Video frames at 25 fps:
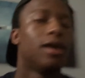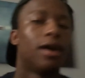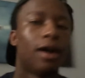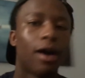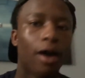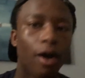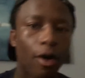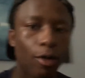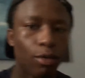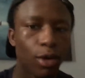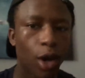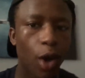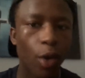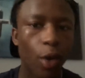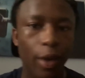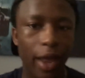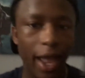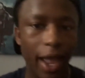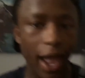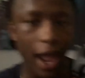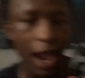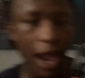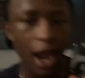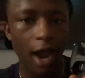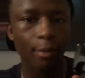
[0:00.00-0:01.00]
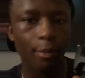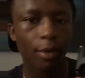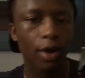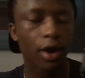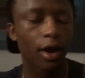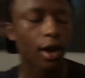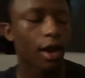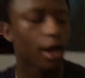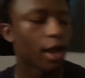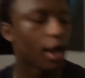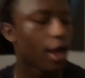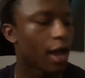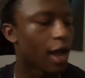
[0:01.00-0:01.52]
on no camera.
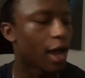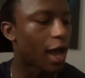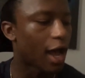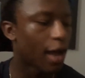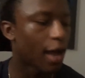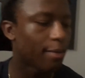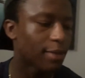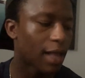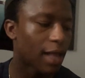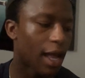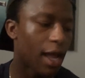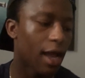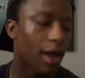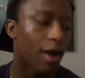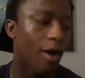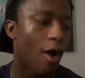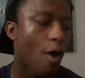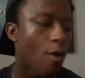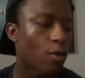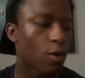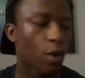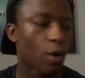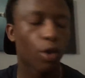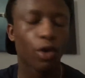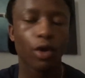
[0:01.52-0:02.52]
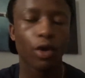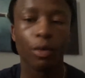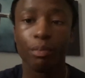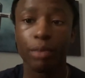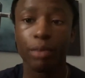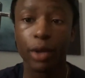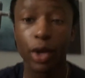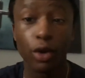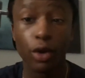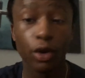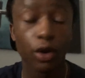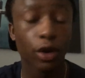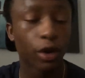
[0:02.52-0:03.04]
I'm not on no
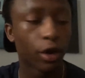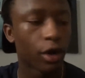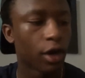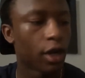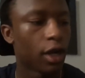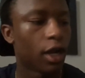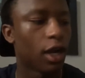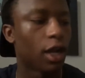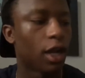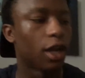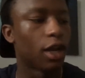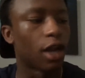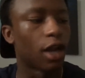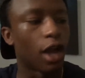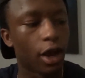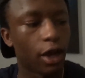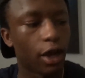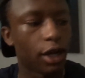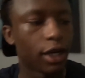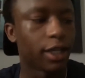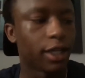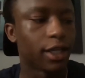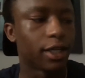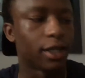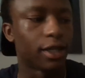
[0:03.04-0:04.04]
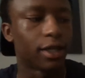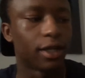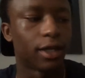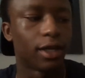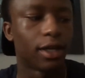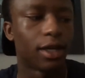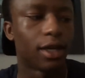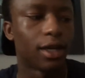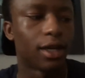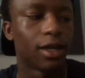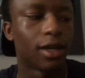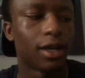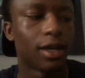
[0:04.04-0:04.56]
computer learning.
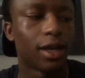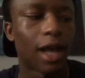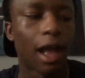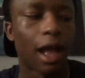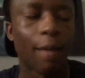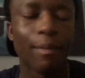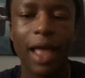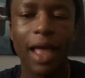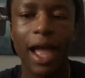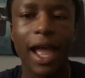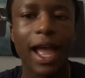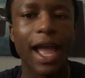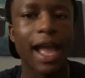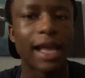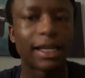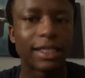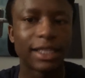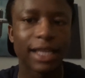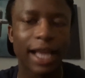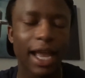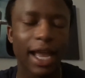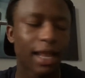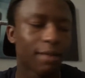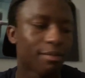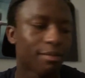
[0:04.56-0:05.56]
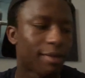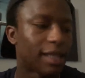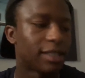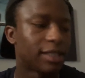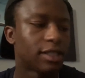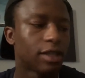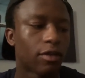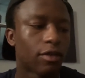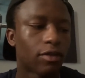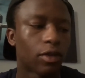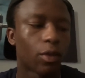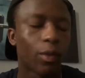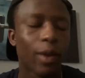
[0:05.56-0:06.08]
I'm not educating
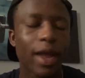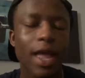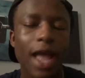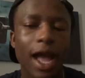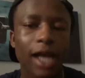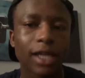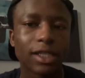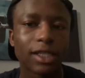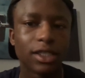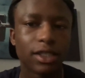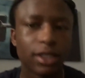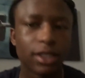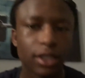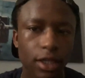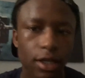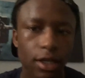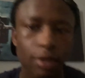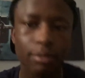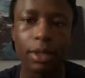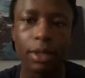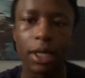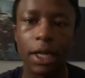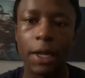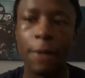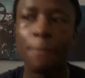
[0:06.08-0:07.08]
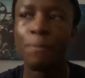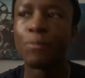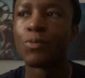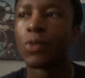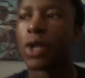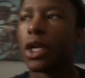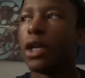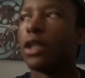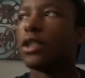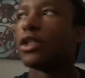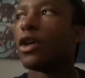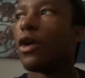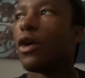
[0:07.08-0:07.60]
myself the way I should be.
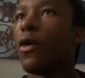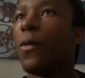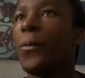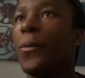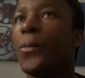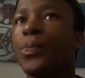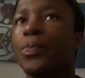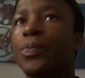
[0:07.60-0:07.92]
So